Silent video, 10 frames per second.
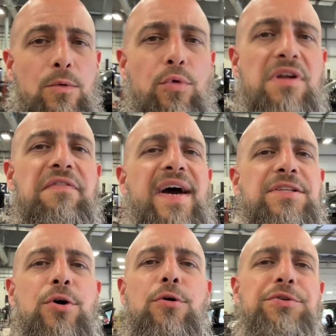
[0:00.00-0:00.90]
What if I
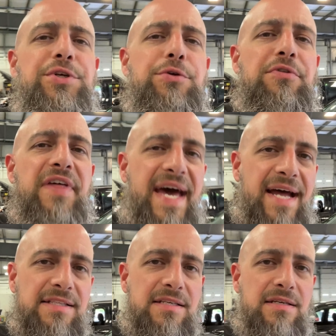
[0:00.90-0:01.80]
told you
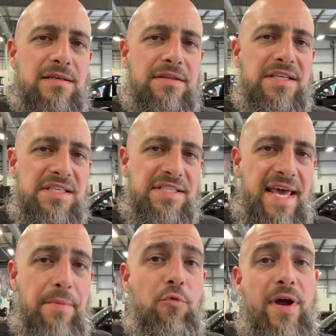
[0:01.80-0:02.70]
that the
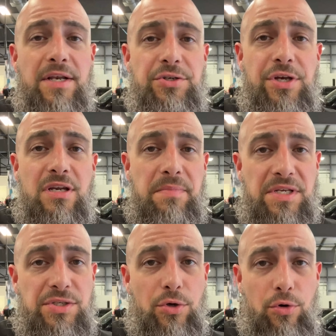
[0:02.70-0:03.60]
same wrench can be
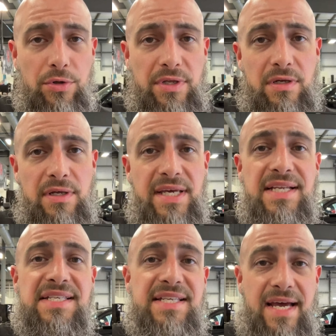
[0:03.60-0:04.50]
sold in
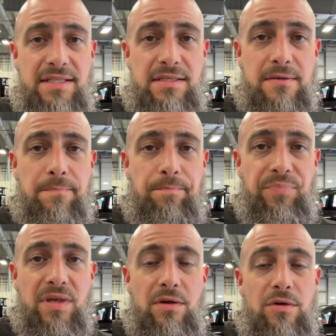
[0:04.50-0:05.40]
a set
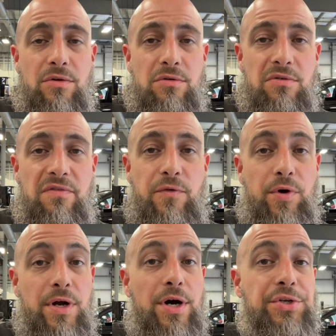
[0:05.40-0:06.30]

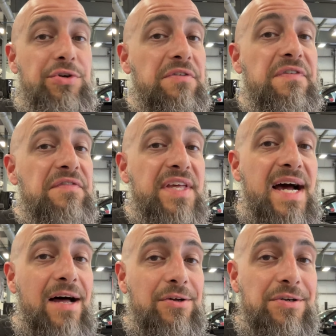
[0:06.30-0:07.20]
for
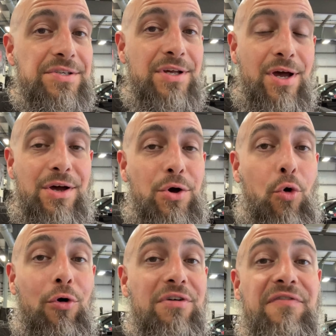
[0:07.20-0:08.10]
$150
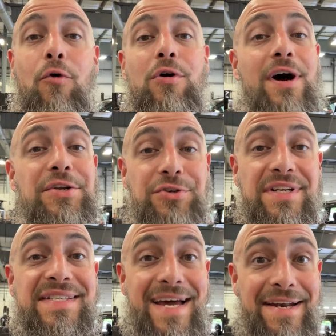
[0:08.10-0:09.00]
or
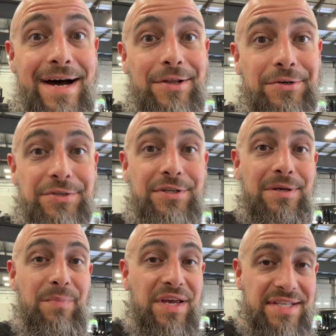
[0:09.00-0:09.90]
$410?
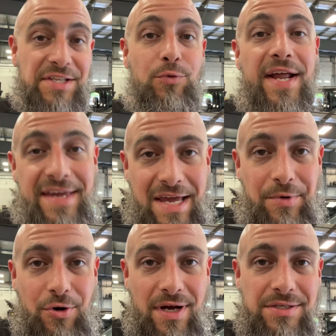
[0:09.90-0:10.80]
Because that's what I came
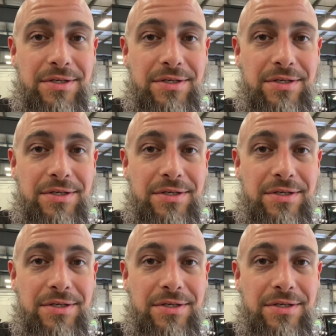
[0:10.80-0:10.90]
across.